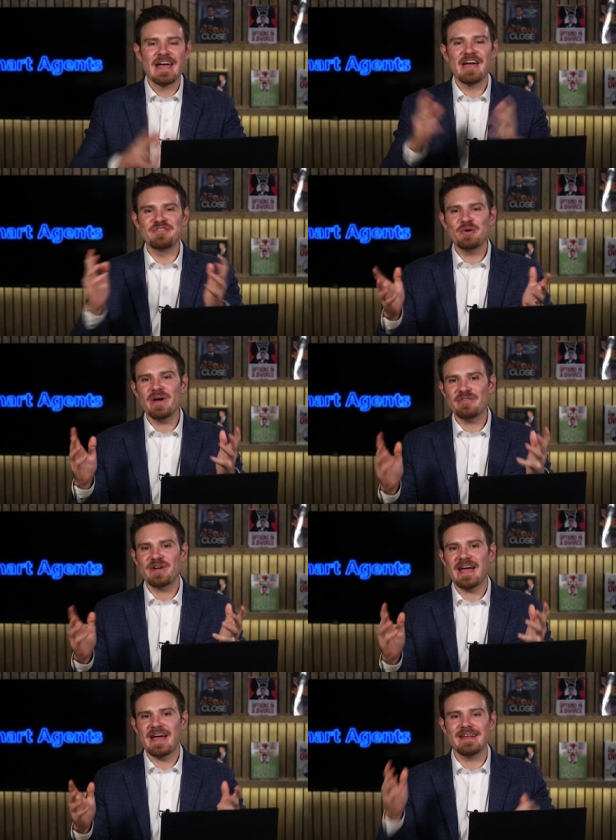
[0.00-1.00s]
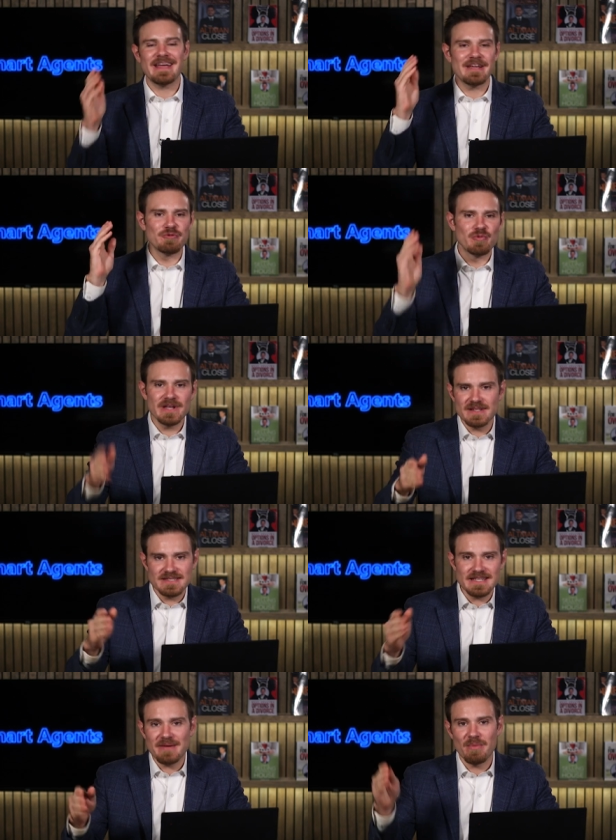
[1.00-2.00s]
Have you ever had a real
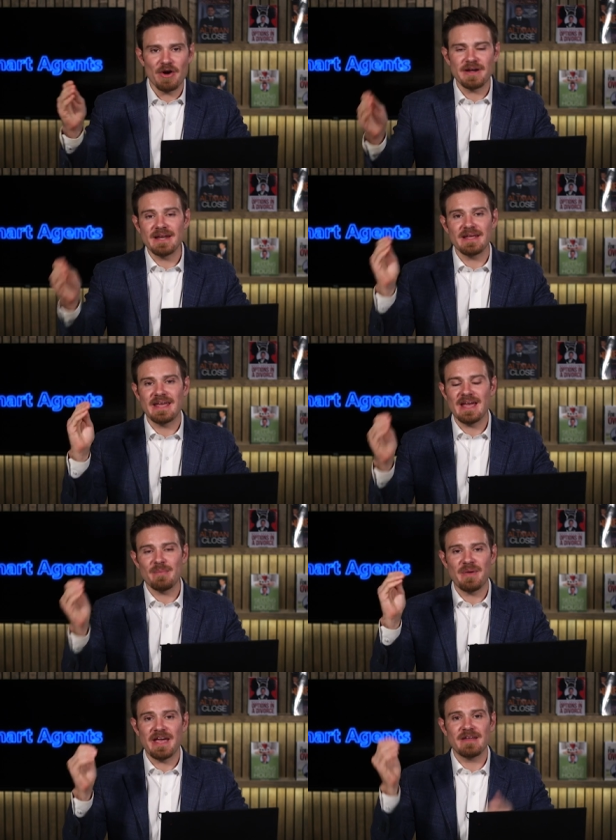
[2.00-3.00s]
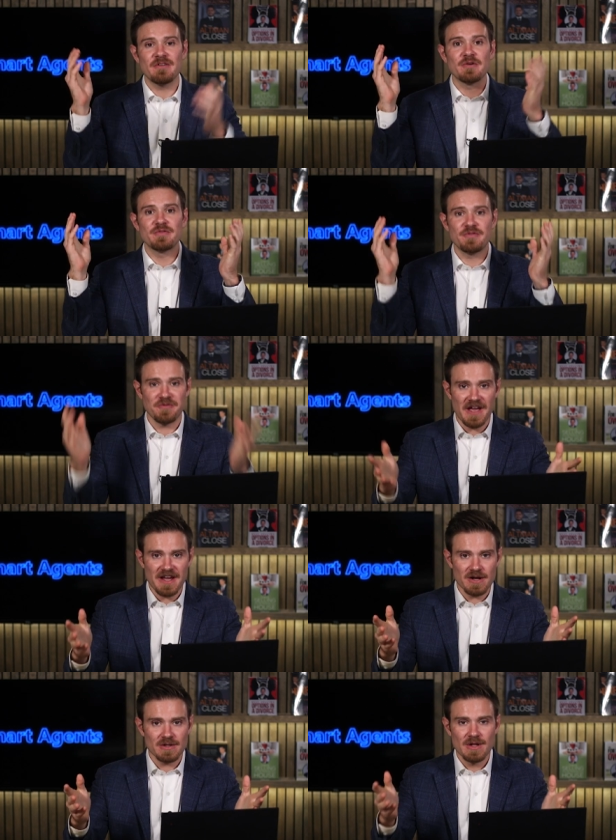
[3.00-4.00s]
estate marketing campaign
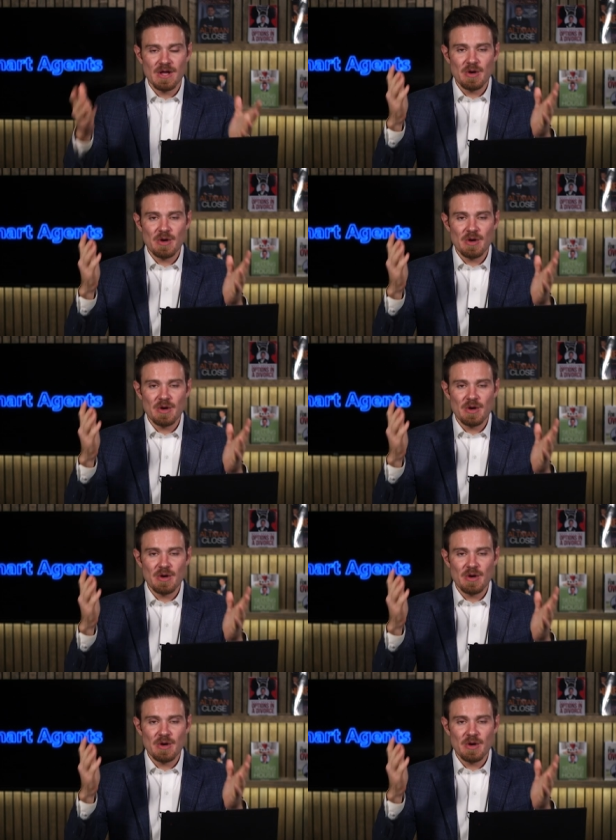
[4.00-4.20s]
fail?